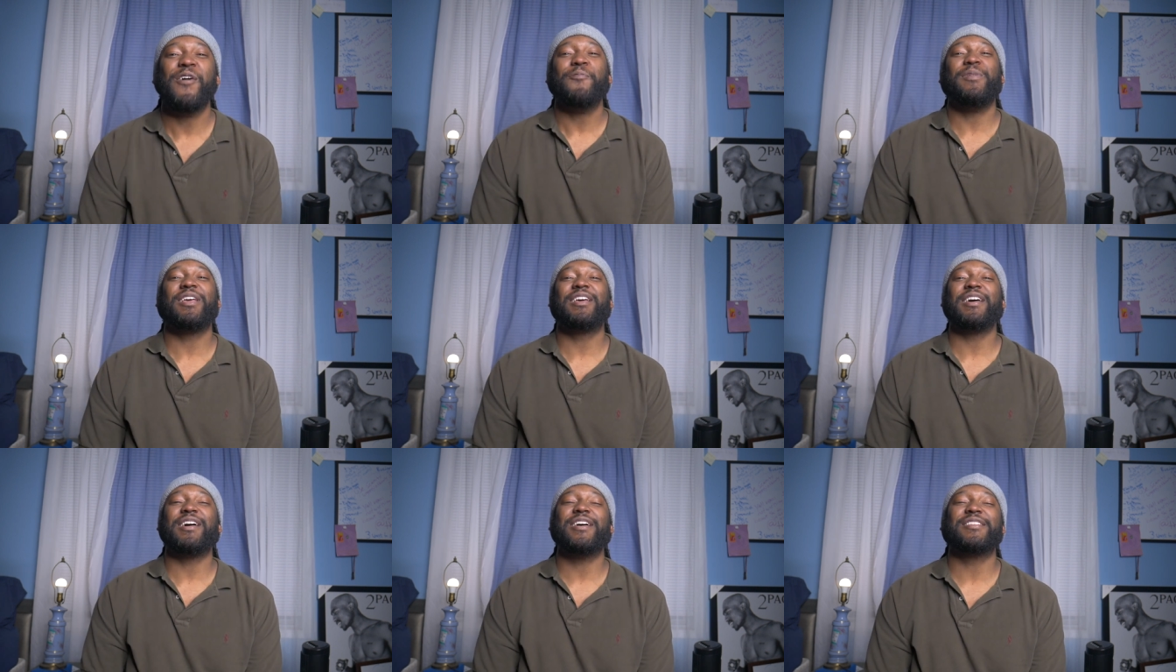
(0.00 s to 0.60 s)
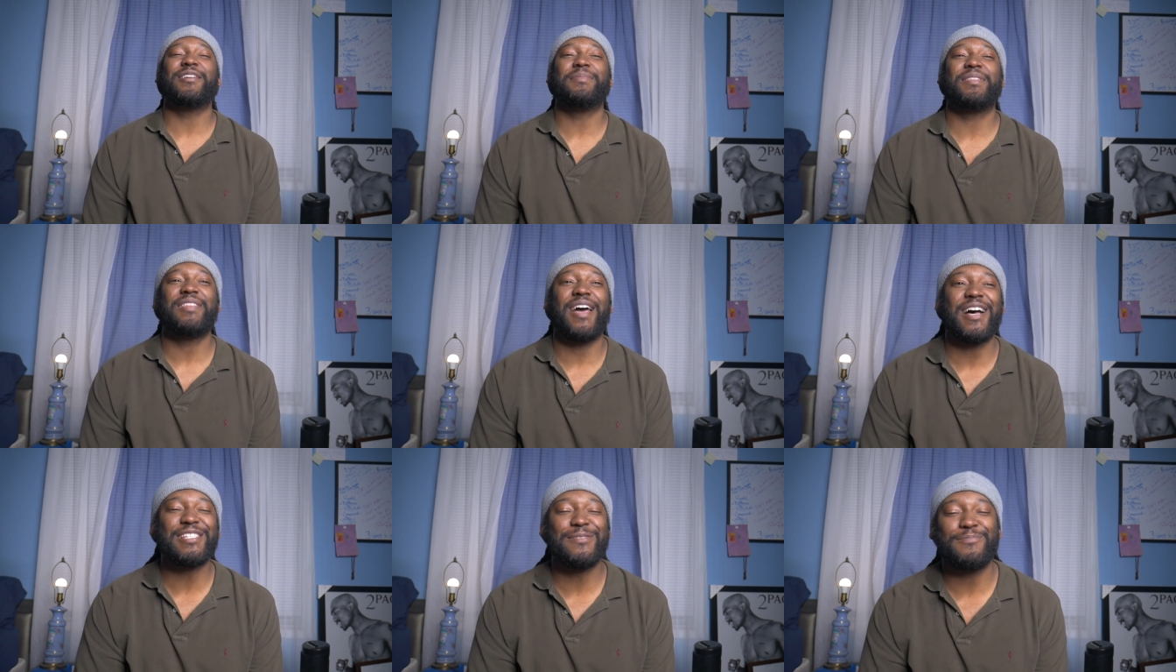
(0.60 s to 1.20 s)
because I'm
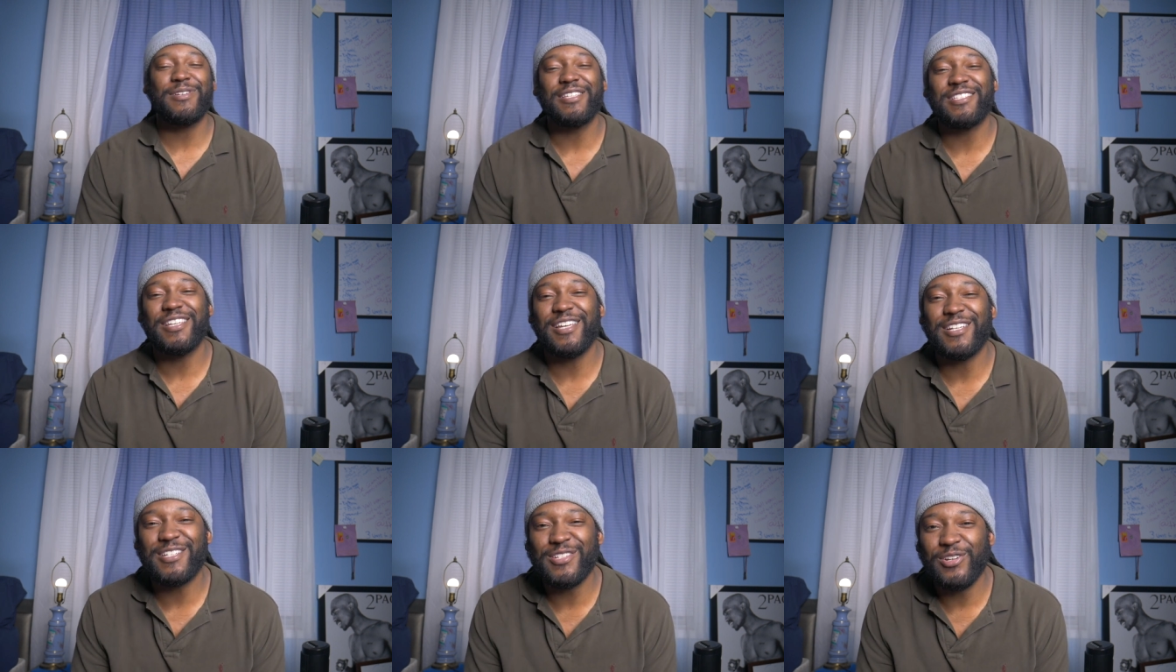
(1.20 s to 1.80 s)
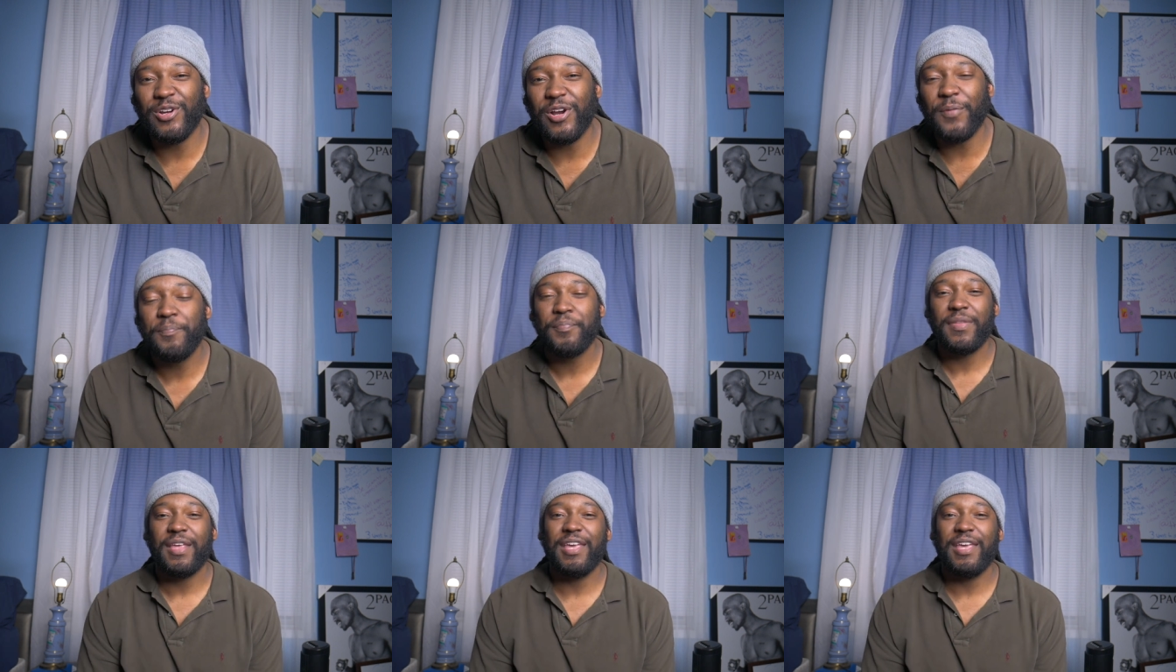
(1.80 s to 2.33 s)
1,000% sure